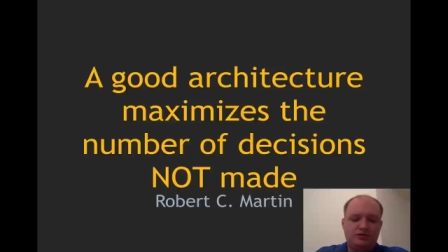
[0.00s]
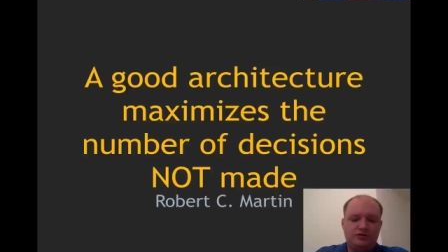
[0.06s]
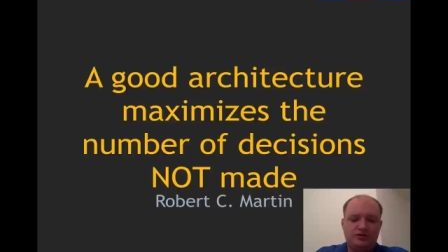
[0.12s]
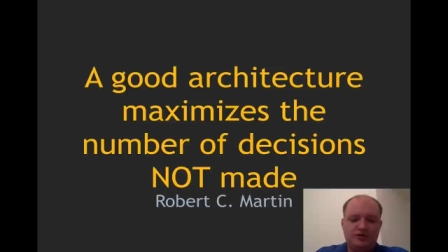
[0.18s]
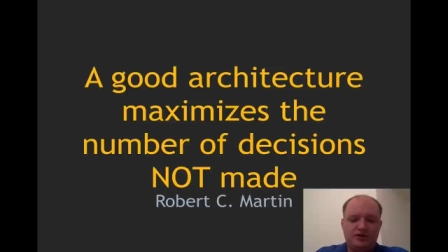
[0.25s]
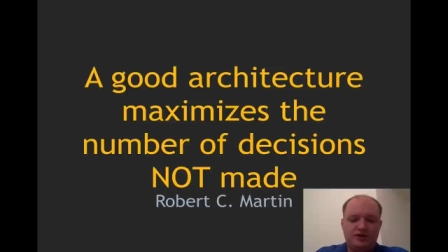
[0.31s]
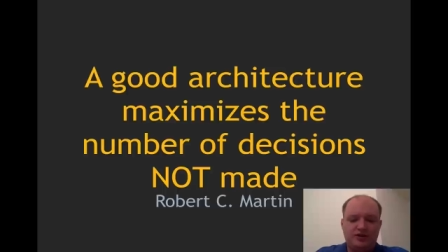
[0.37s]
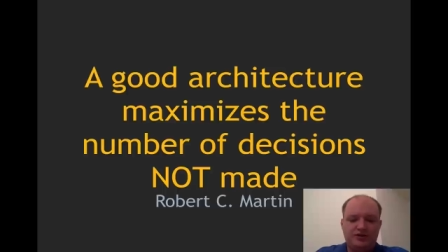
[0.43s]

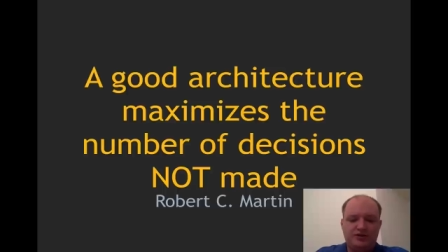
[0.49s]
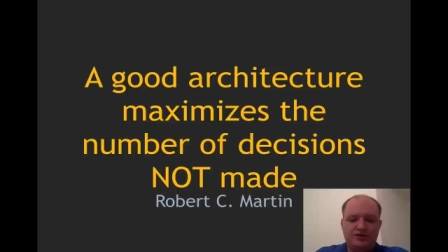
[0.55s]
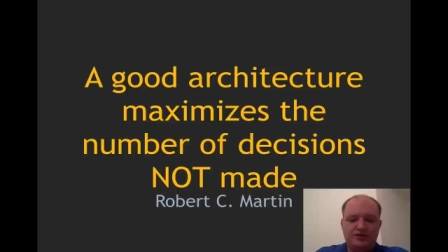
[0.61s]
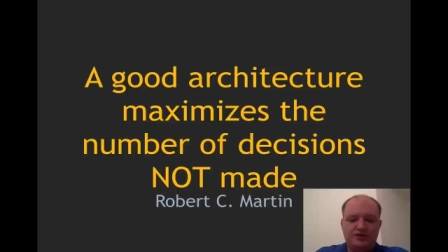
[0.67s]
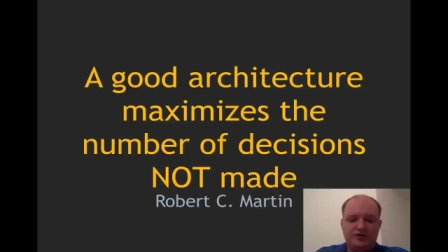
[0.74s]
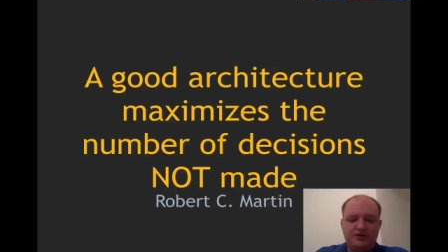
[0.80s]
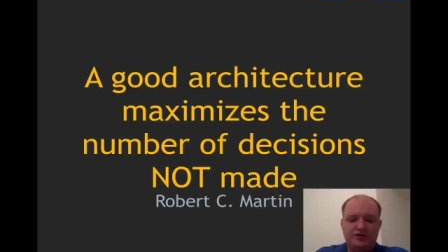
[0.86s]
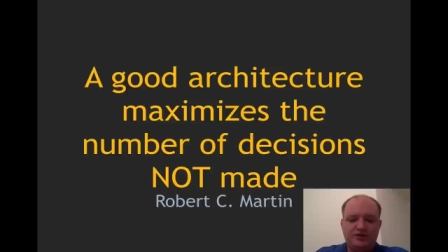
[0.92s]

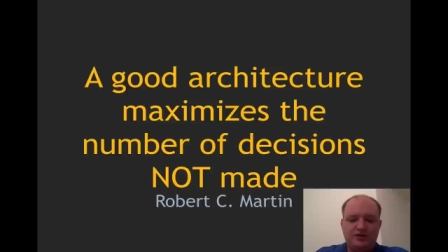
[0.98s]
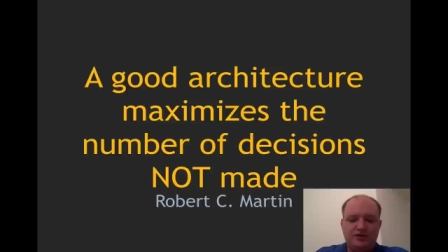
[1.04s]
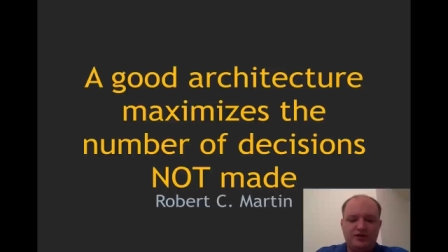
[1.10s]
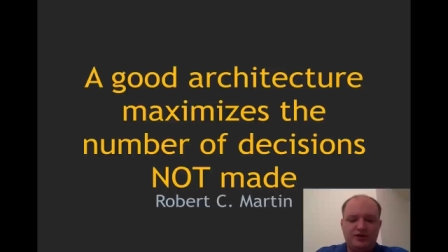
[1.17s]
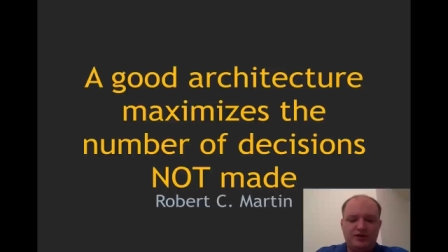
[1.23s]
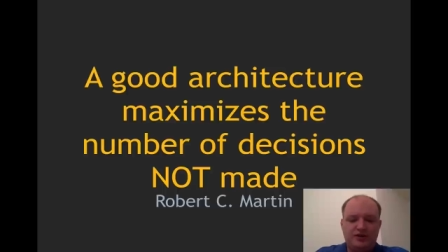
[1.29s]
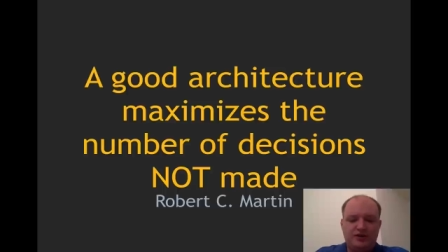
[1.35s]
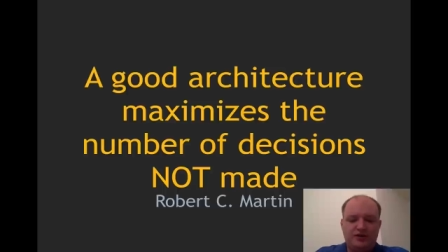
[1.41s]
sentences
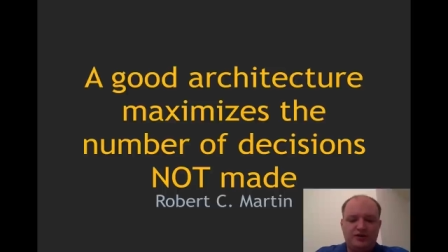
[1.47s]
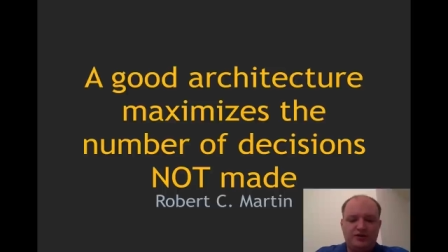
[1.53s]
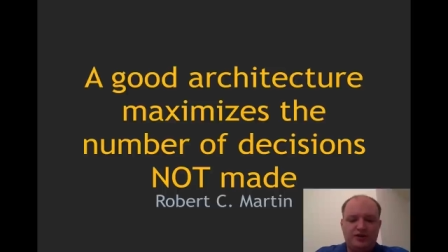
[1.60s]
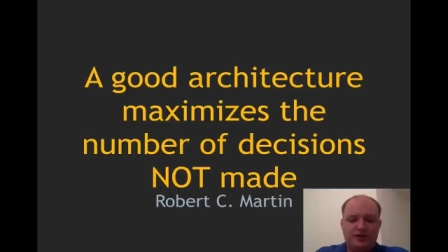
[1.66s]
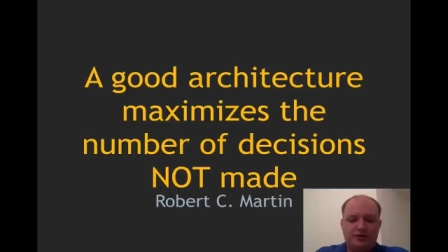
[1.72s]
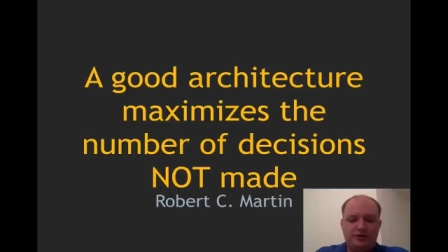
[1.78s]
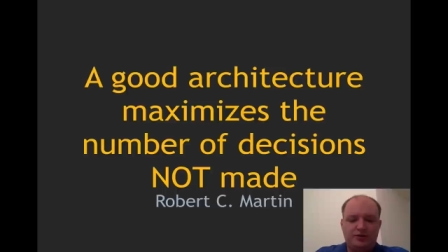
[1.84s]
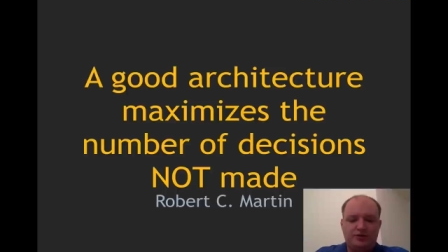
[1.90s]
that
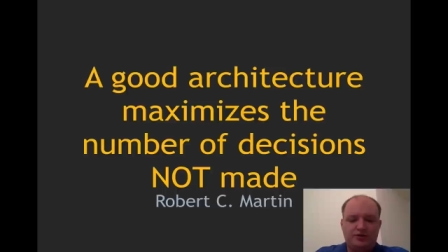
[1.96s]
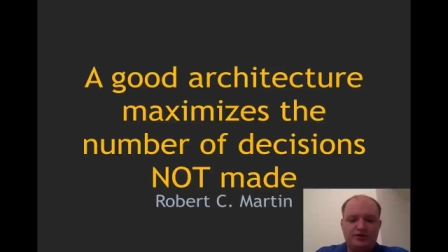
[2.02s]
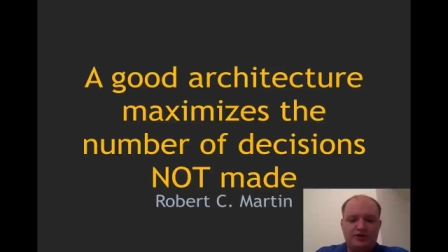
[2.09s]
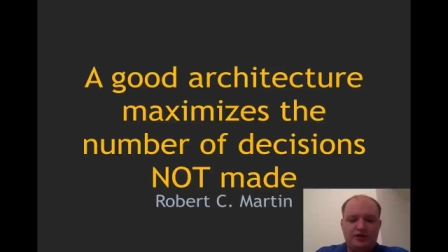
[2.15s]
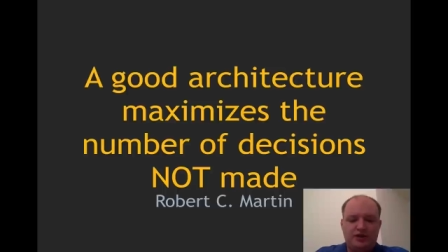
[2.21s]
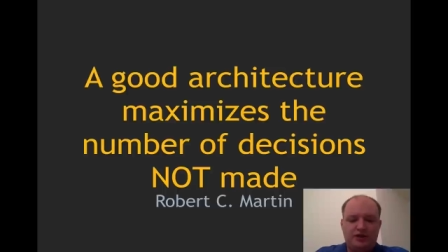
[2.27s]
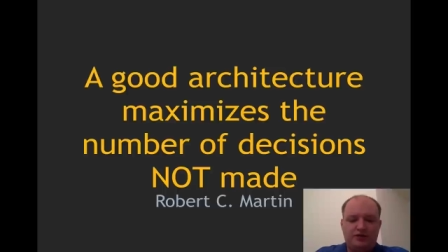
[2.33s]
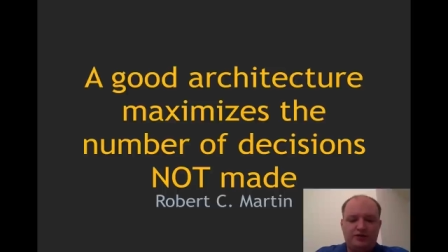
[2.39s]
I want to
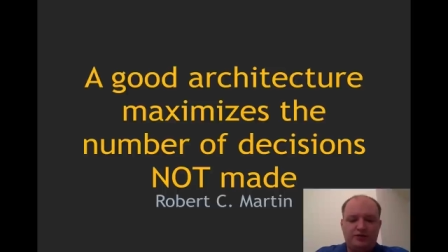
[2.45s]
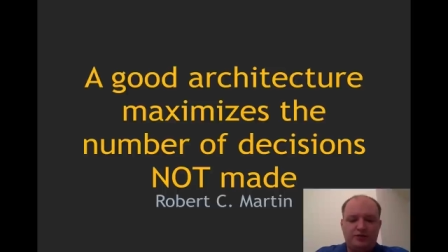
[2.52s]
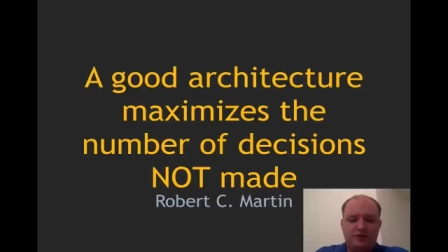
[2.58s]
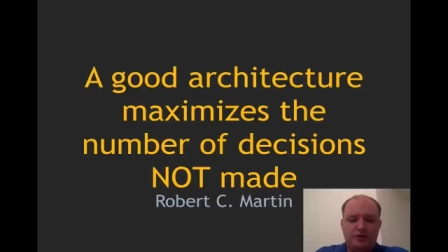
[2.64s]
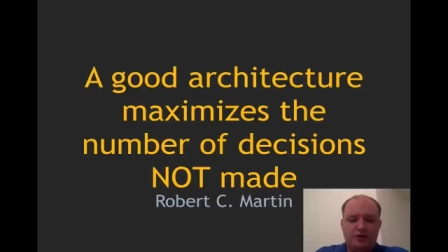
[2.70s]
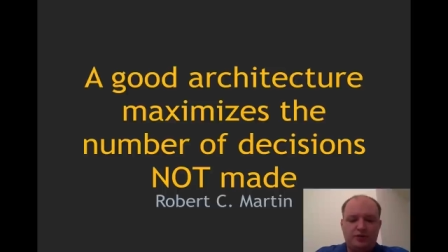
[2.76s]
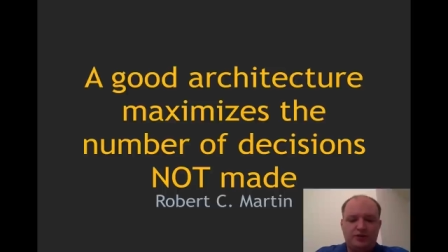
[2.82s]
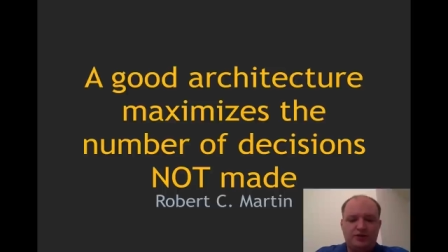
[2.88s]
cite from
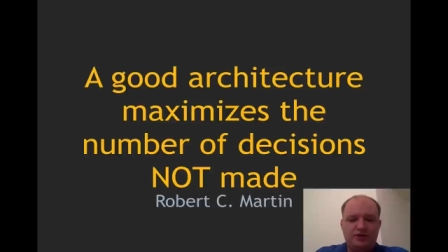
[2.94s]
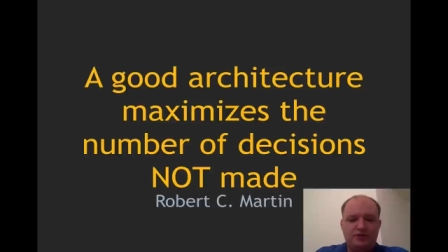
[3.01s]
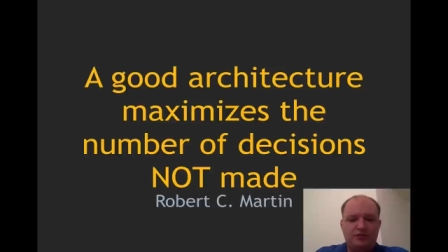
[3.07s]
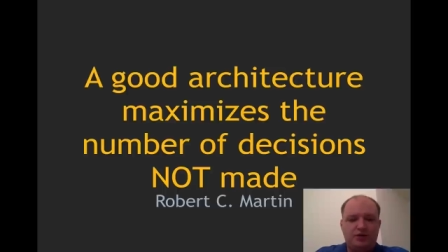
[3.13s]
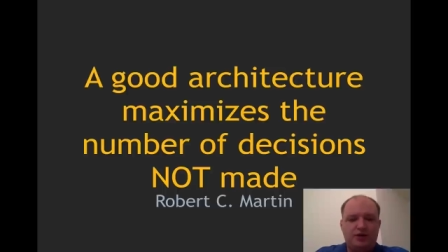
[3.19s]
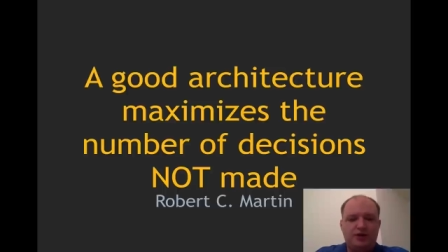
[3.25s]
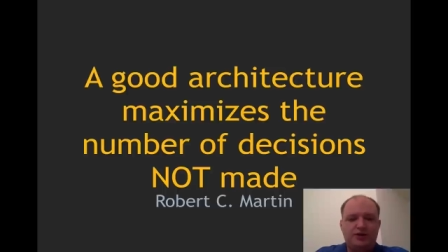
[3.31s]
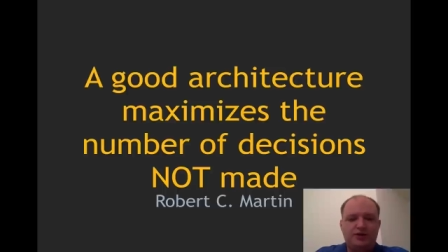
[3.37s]
Robert C.
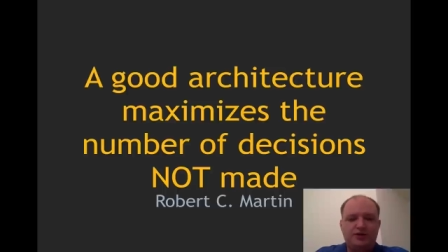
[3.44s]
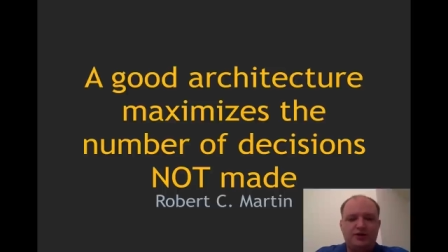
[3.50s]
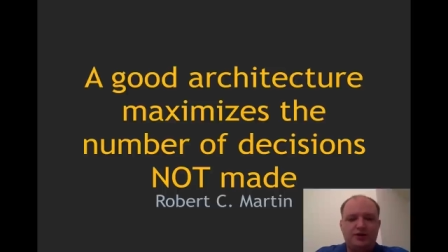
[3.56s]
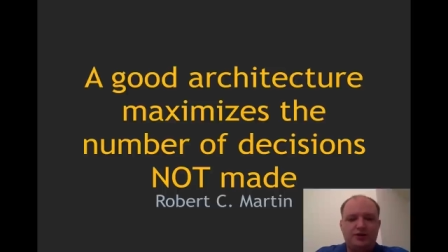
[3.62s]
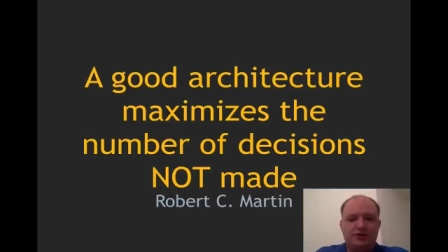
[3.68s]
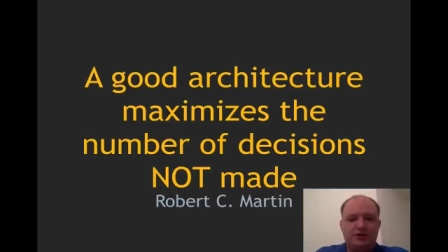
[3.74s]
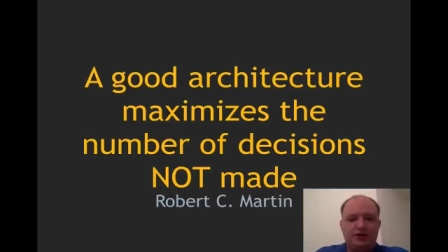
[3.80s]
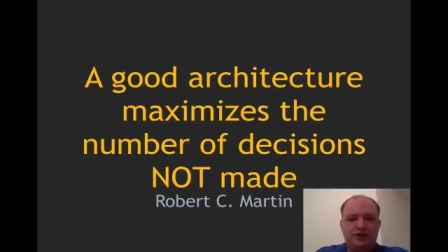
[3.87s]
Martin that
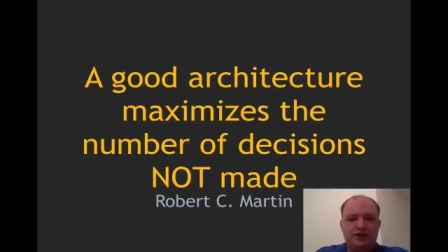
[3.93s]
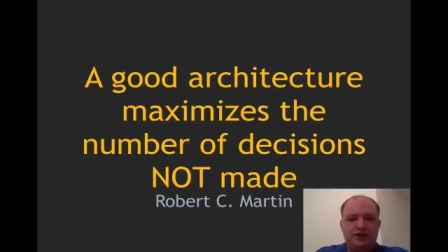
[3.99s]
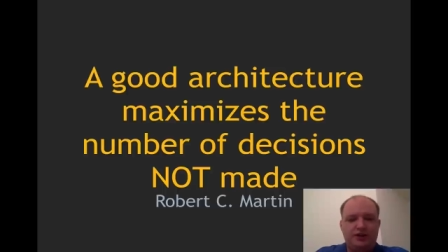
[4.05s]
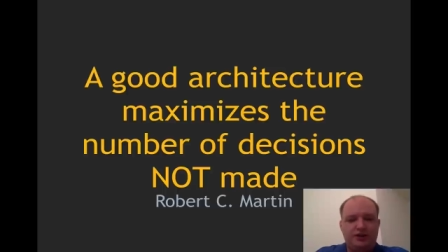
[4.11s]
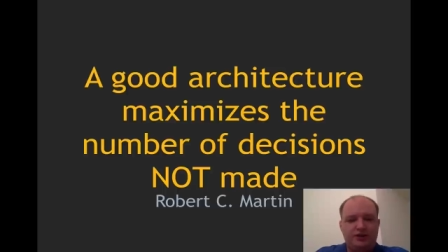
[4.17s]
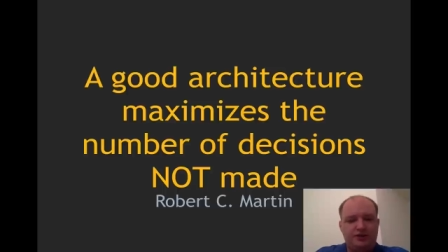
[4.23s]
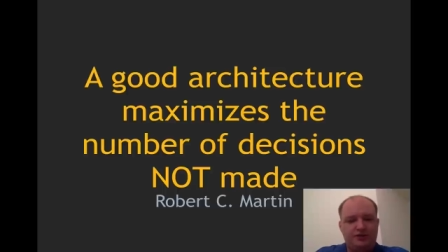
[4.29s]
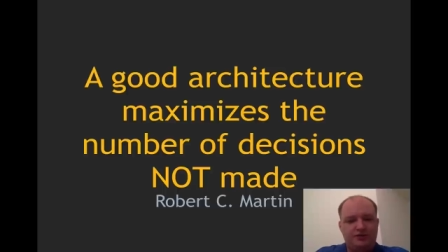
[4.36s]
I really
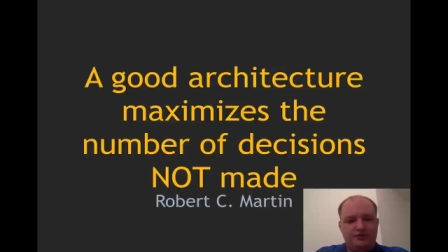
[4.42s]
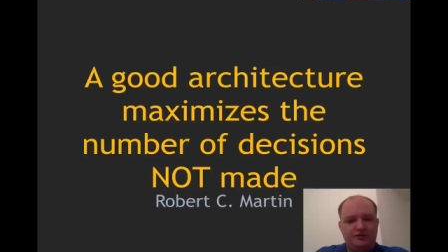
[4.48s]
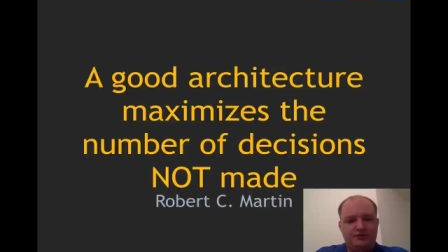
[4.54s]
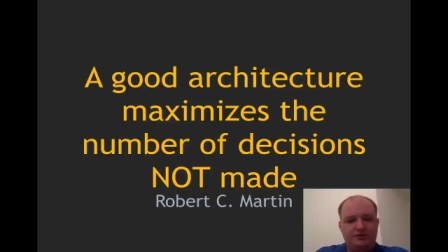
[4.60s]
liked.